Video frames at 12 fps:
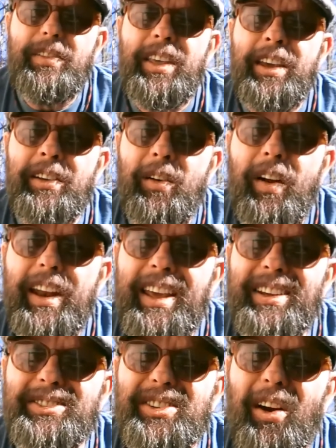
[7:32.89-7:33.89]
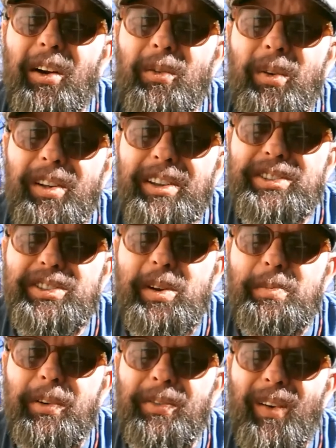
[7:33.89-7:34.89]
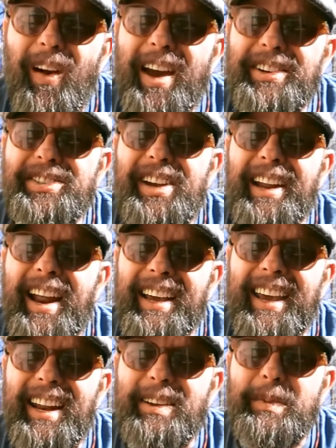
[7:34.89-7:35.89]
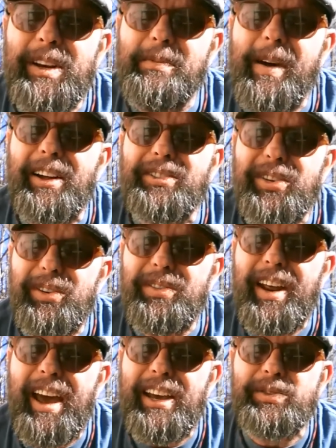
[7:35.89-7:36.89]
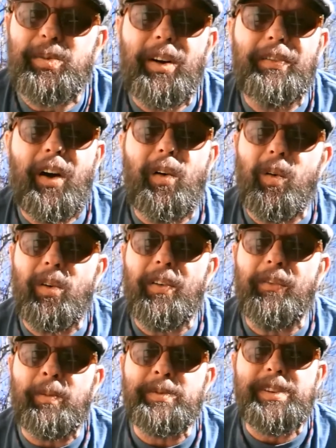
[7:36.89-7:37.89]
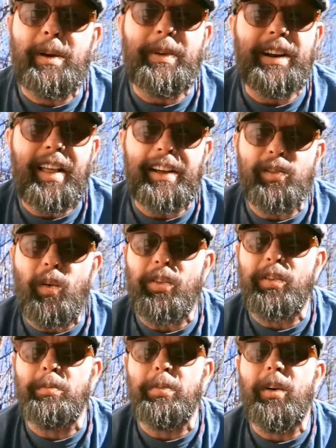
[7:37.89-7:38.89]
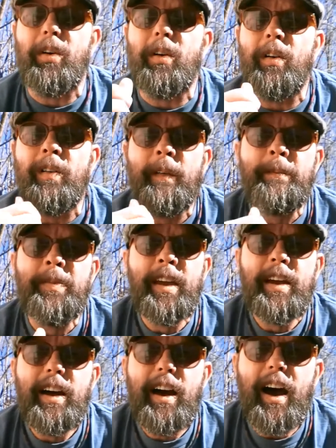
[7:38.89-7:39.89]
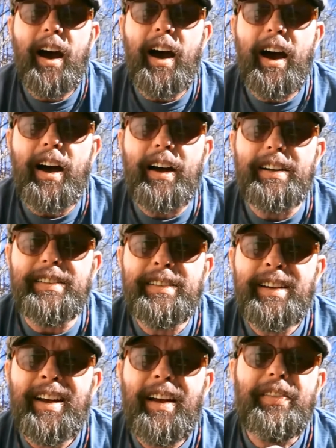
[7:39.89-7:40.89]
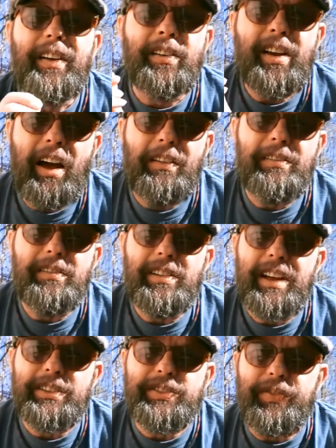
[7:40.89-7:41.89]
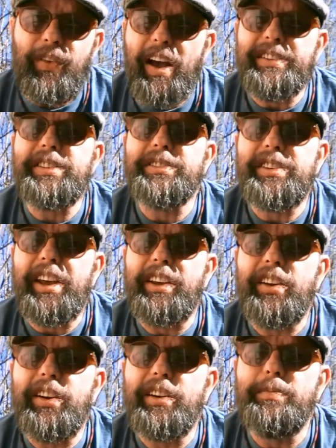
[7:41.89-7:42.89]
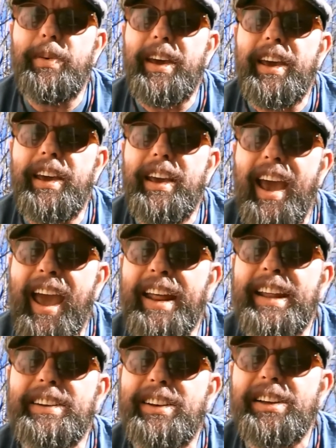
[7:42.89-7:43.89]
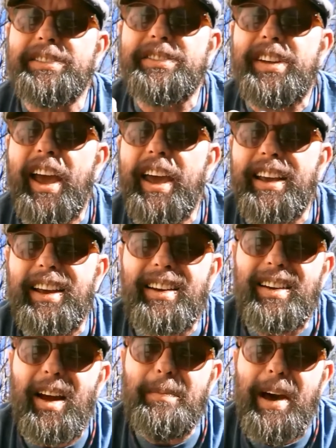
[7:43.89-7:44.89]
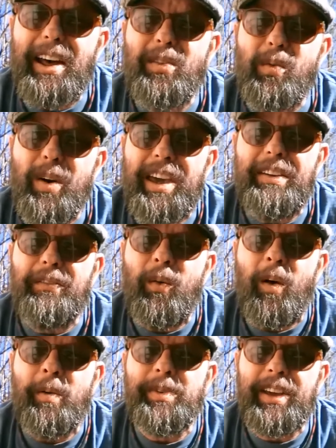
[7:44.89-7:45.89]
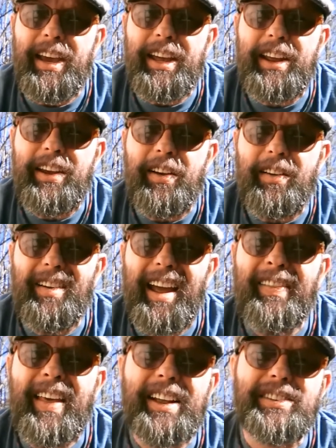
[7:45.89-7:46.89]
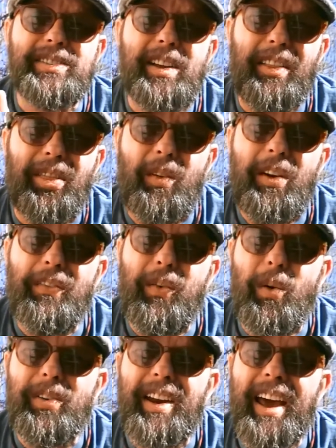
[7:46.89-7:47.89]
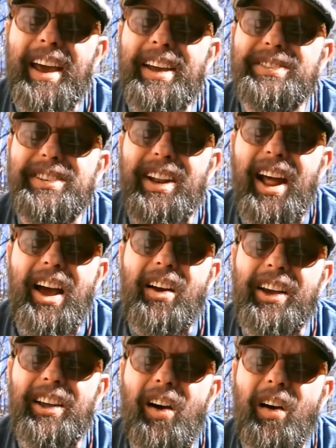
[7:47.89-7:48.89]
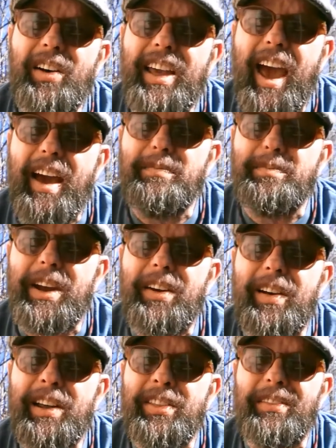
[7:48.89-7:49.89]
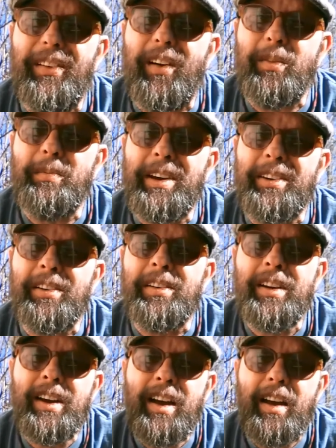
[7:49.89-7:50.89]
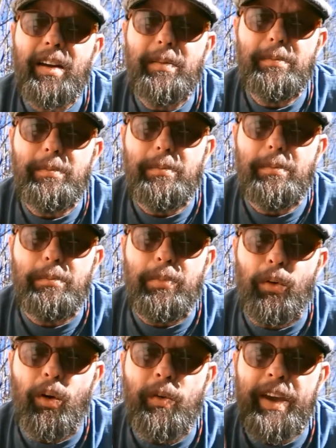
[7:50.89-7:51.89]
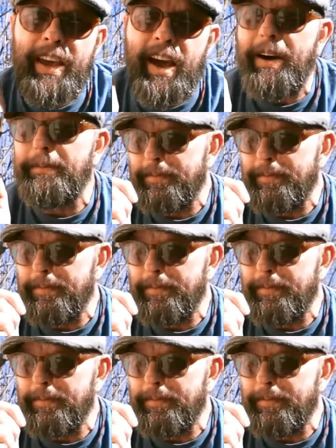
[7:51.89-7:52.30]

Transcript: the ingredients are really super fresh, and I get them in about 2 days, where if I order from somebody like Northern Brewer, they're not as fresh as they could be, and it does take about a week for them to get here. And that's 3 or 4 days that I could already have beer in the fermenter brewing up.